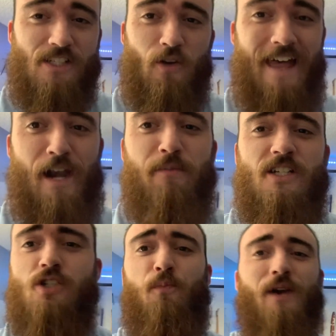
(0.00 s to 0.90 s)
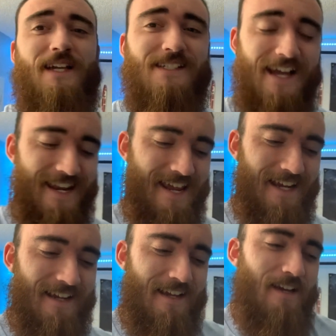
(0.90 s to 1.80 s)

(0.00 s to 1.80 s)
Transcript: So that'll be super exciting.